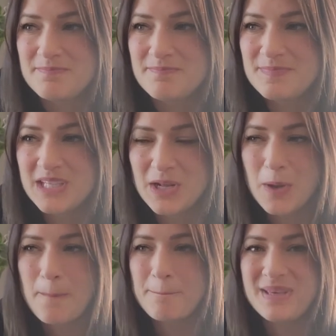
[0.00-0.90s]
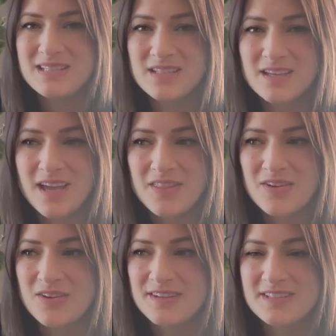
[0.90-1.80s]
you know, be together
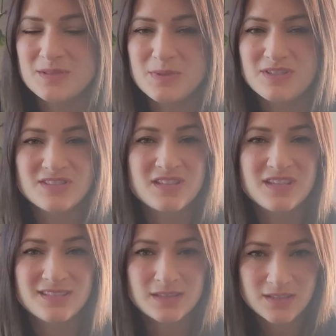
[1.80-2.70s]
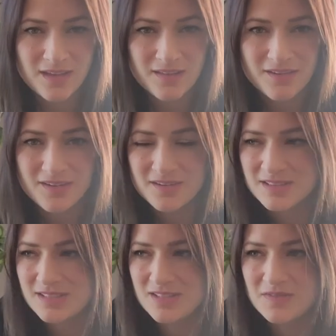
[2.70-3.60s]
and experience things together
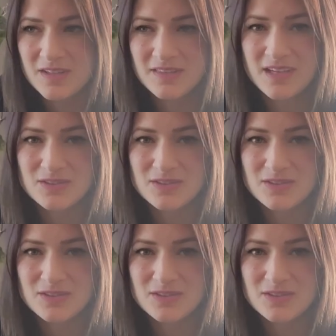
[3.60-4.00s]
and stuff like that.